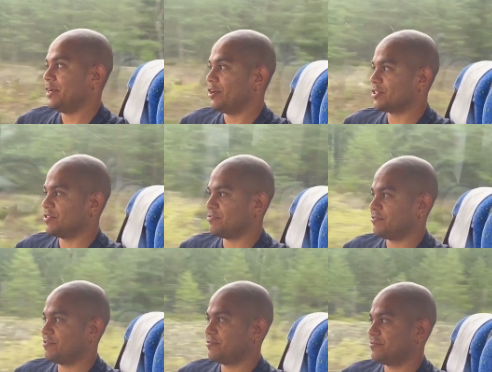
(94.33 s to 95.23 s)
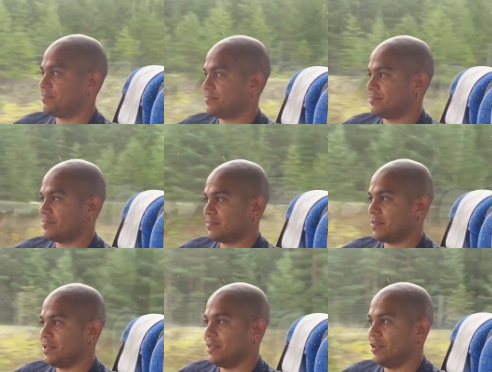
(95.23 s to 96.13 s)
lots of
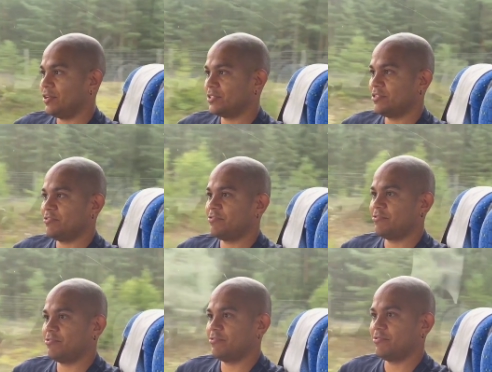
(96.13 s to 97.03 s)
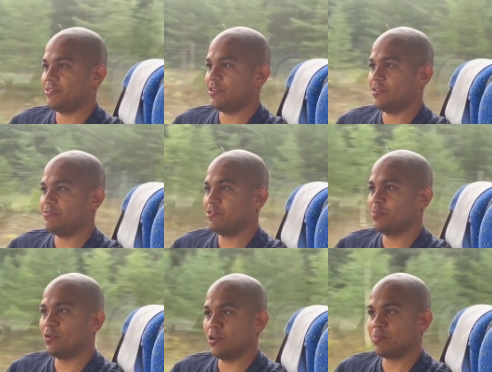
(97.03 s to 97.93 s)
lots of
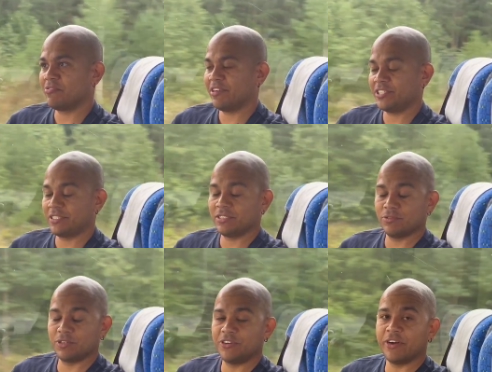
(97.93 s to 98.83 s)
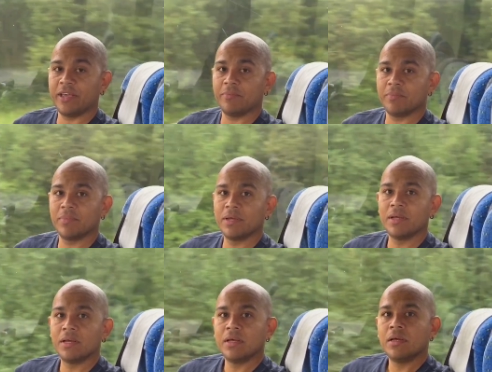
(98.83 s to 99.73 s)
football professionals would dream
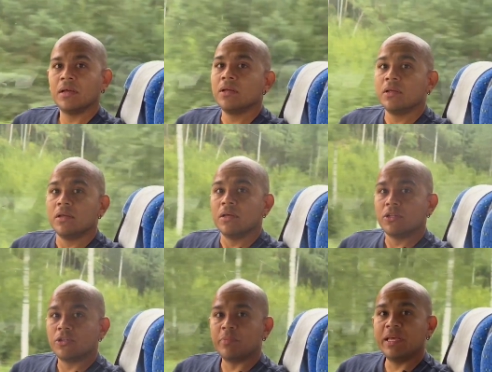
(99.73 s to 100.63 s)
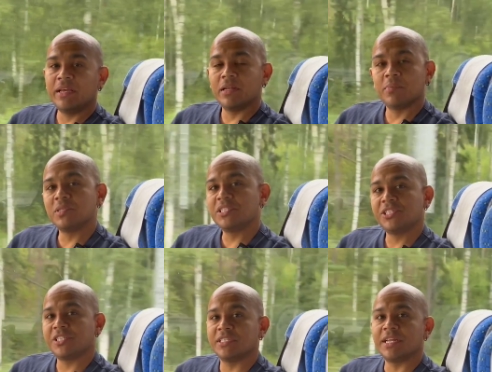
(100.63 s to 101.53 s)
to be in a
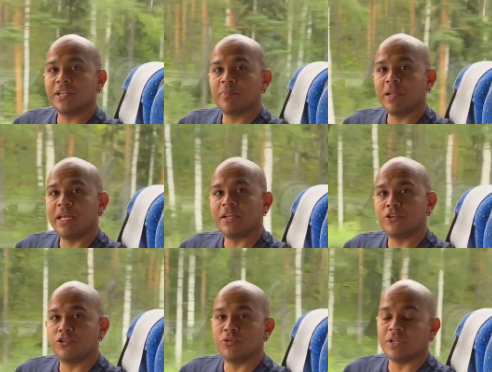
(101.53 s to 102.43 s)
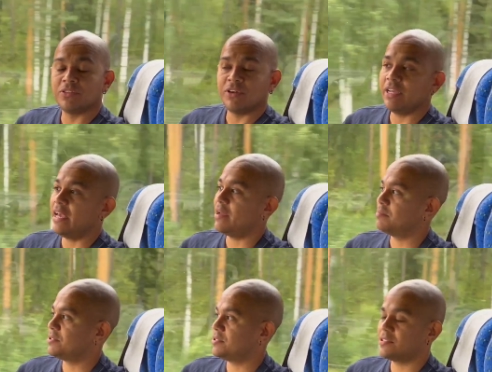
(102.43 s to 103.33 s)
position that you're playing two and three
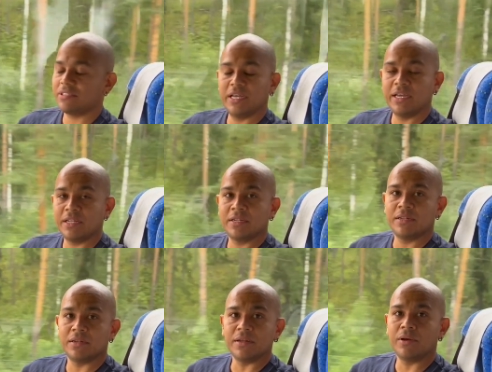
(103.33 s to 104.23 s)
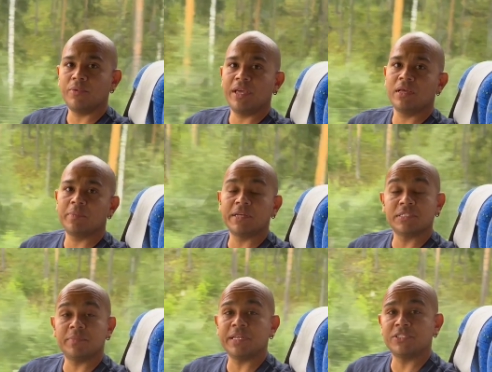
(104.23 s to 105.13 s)
games in a week
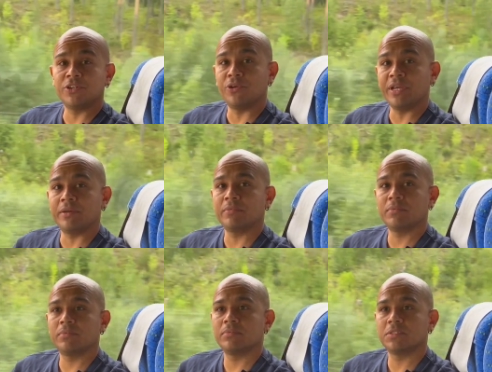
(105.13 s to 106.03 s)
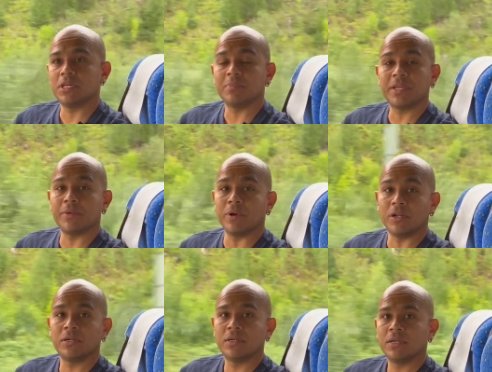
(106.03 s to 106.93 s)
because it means you're doing something
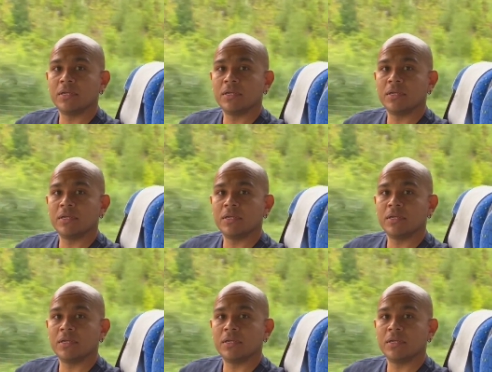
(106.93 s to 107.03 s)
well.